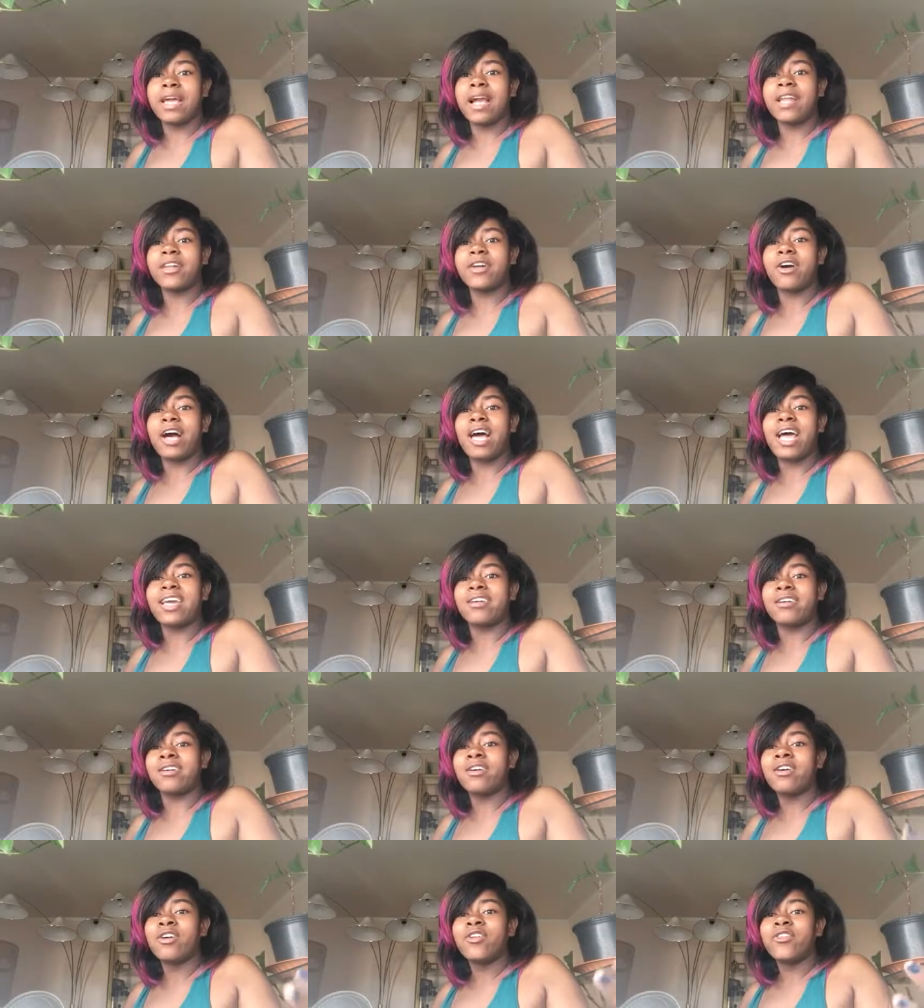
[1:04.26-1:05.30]
Like, I know I had
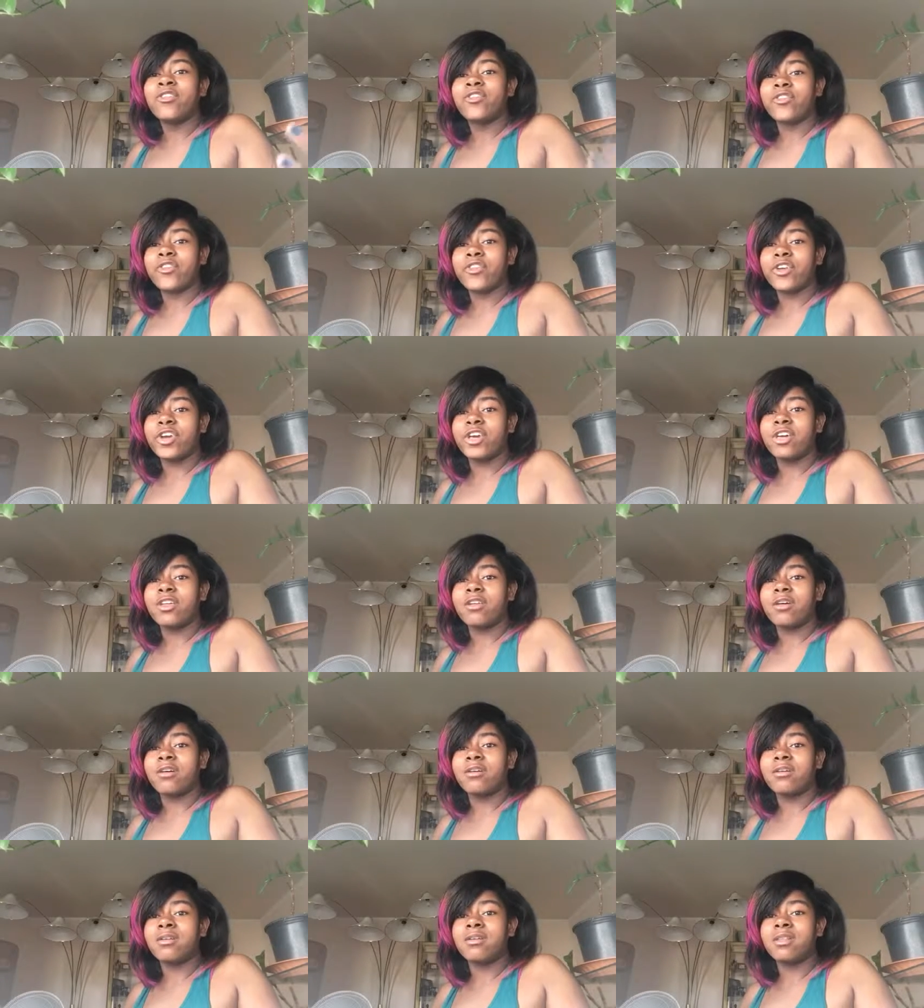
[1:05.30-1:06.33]
a
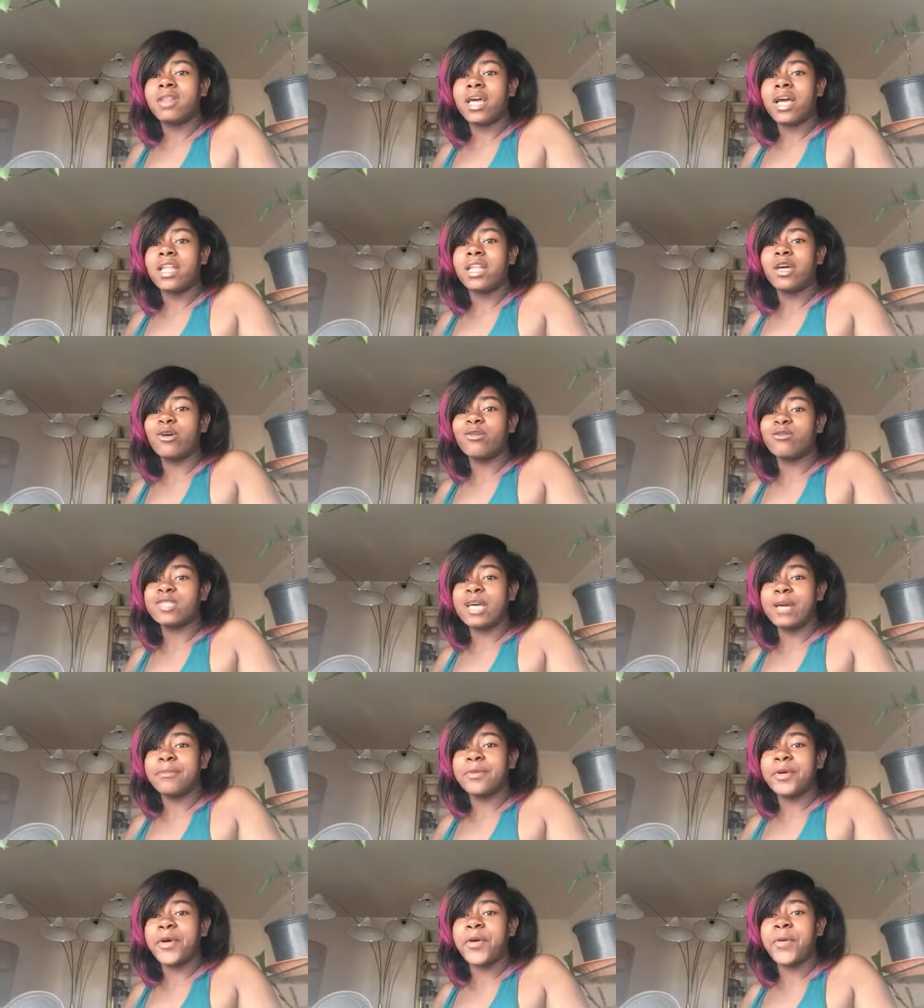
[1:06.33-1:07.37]
friend, like, a long
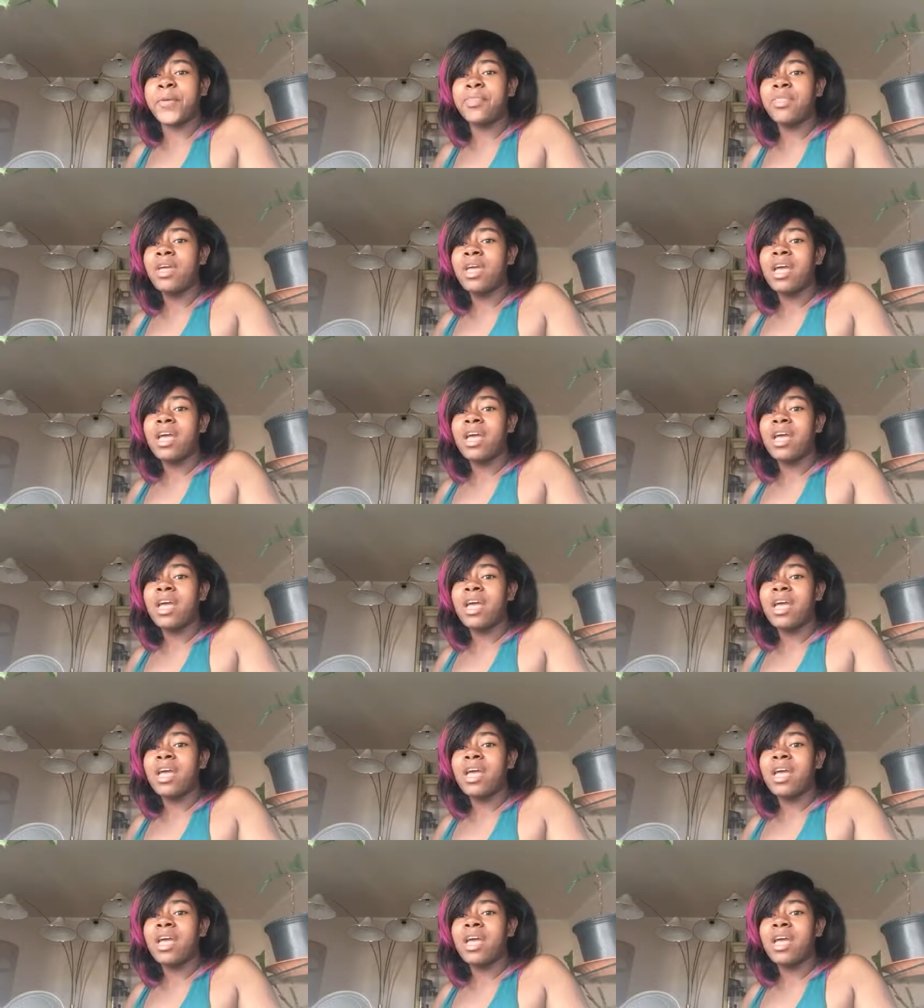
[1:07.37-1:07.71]
time ago.